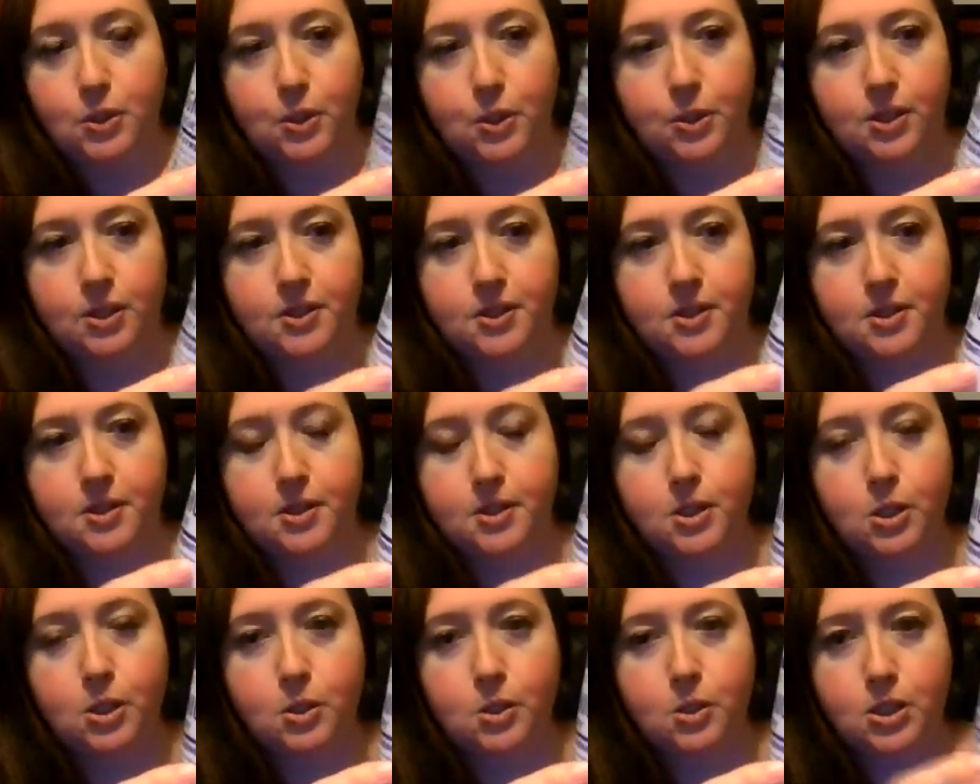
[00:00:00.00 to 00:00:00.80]
So this
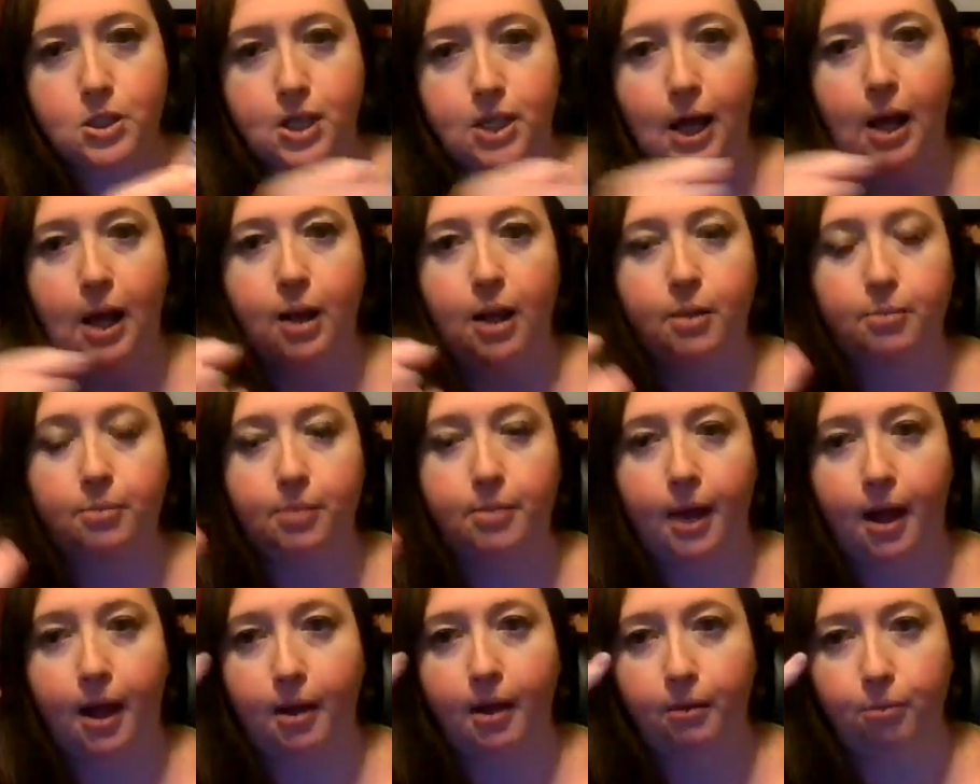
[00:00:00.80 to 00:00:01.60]
is used to help
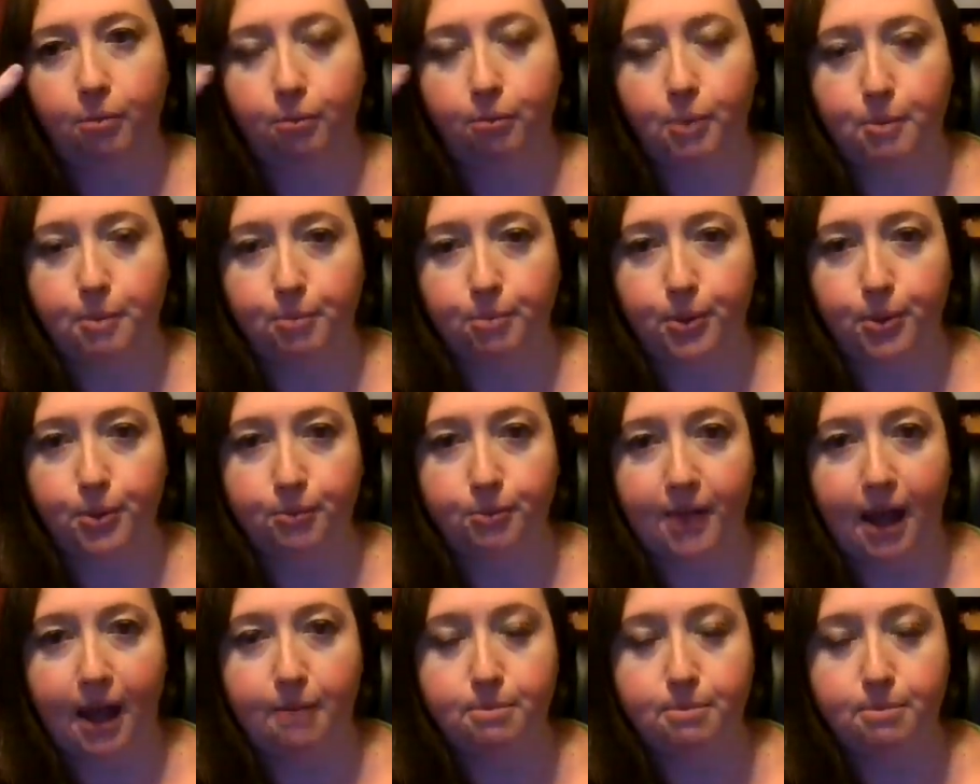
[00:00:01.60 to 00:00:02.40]

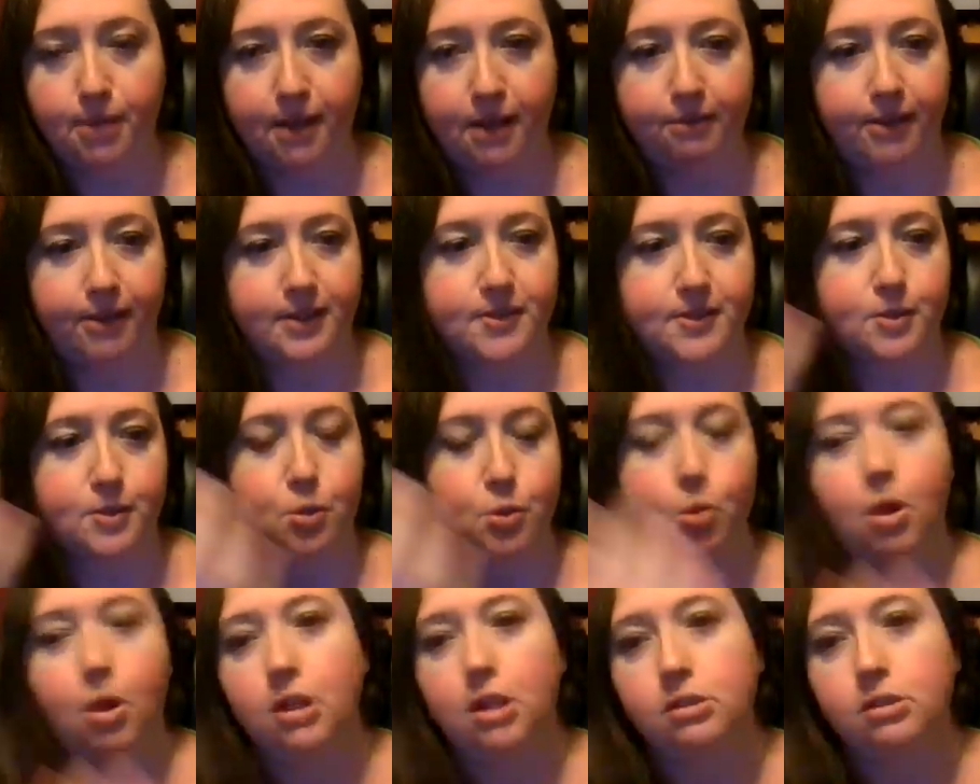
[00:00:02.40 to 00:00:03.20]
improve that blood
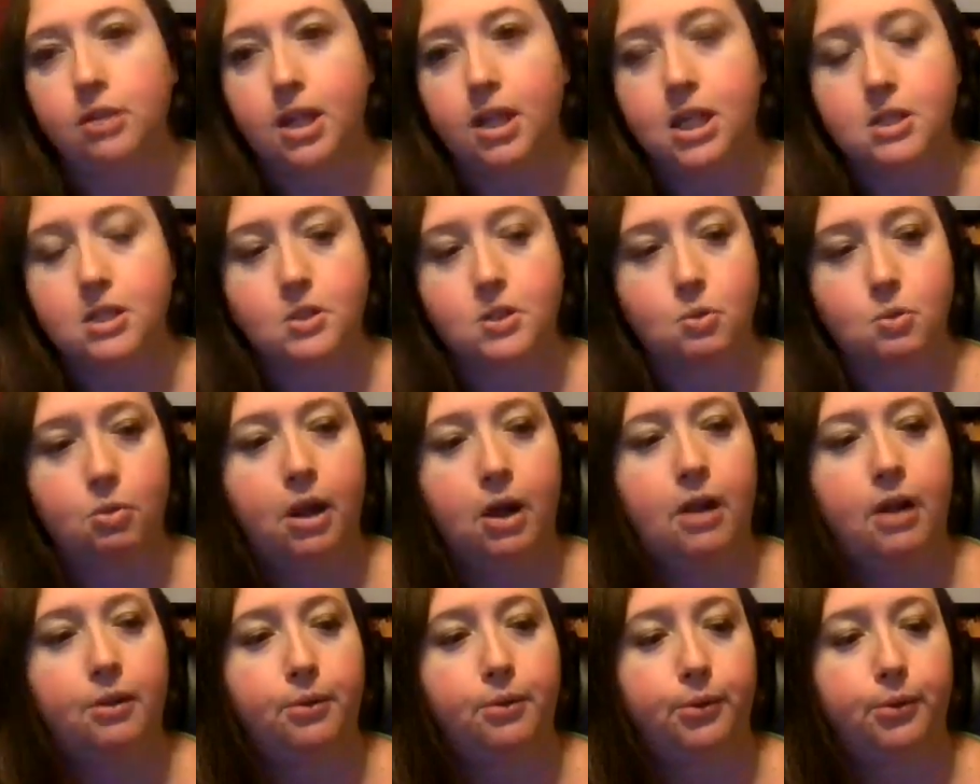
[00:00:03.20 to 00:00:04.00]
vessel quality as
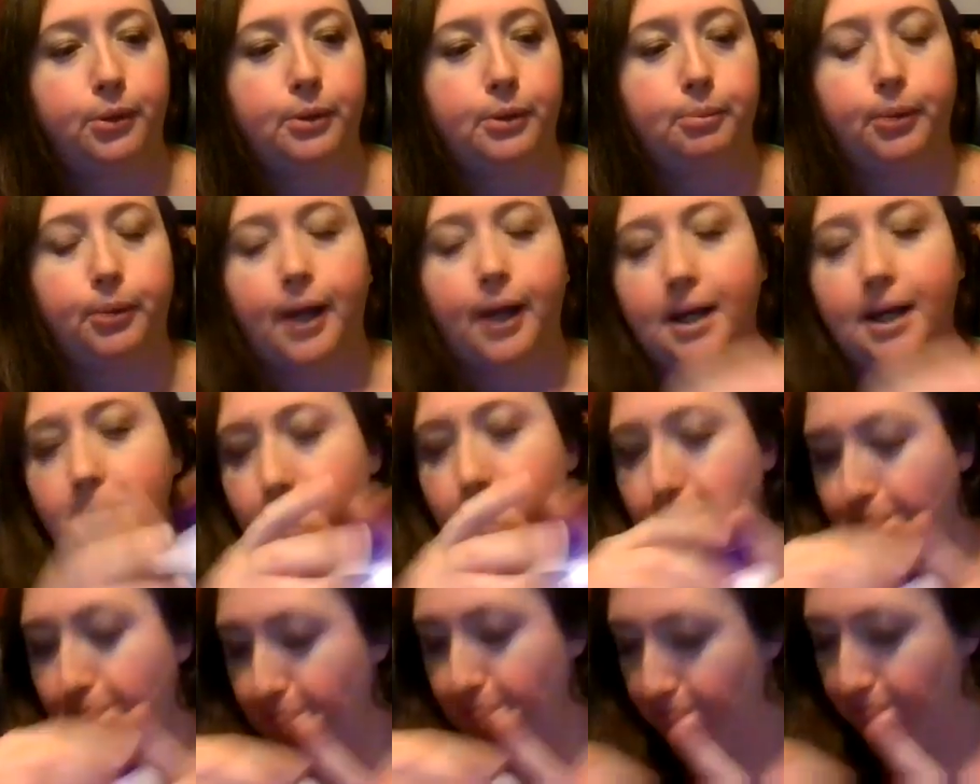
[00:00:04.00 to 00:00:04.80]
well through the brain.
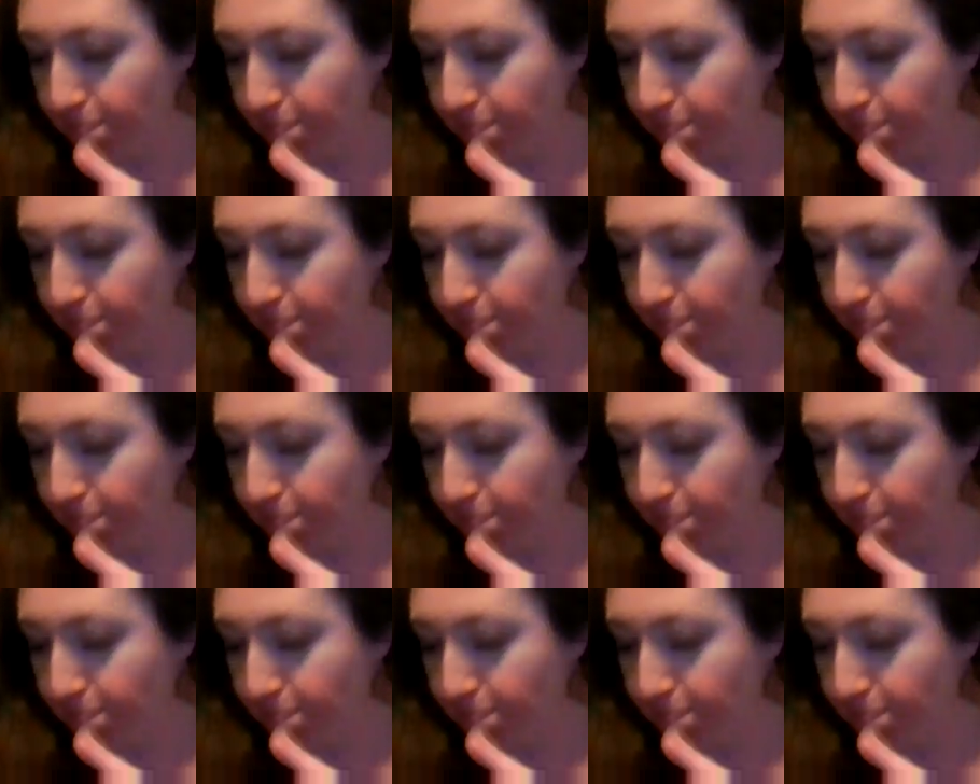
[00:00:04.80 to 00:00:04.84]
